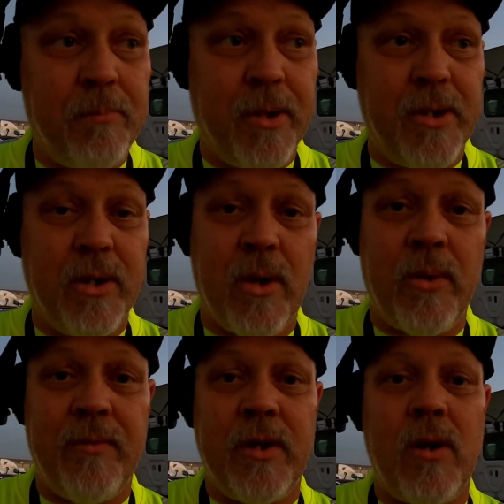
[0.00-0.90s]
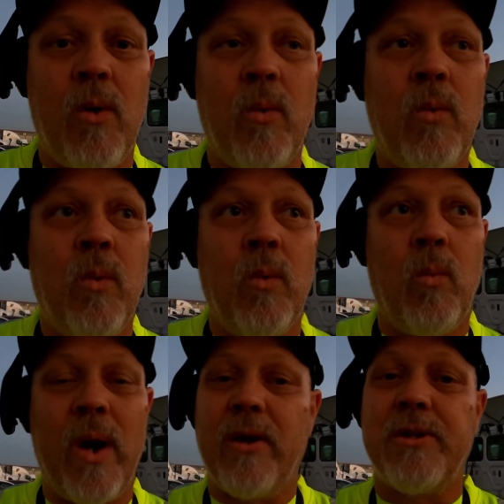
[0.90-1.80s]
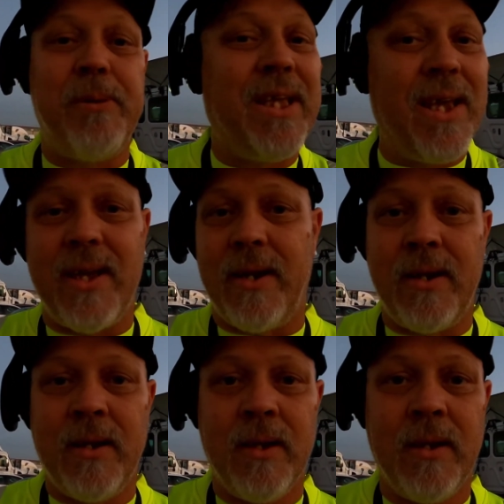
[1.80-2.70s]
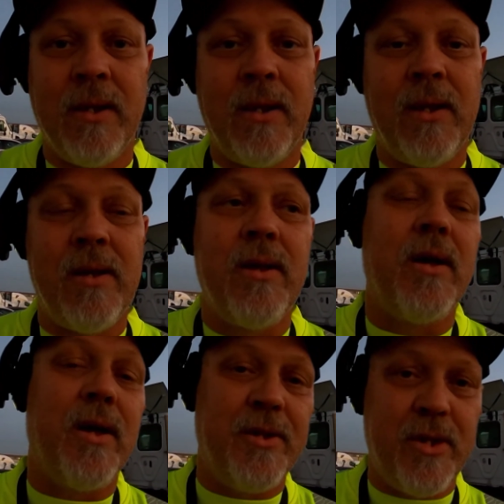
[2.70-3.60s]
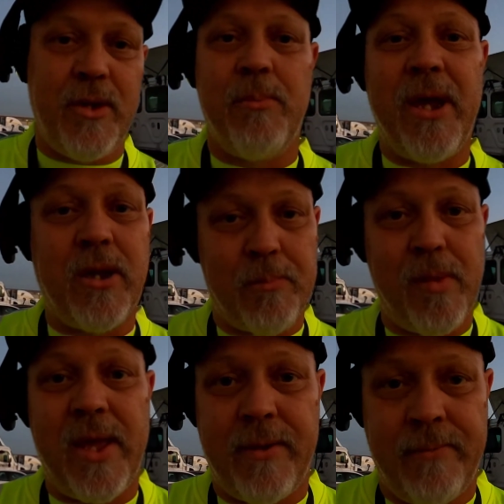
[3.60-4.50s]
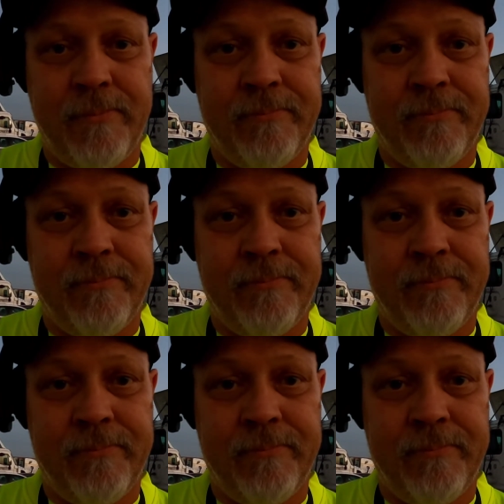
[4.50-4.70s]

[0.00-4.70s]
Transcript: but you don't even know where to begin until you make your plan.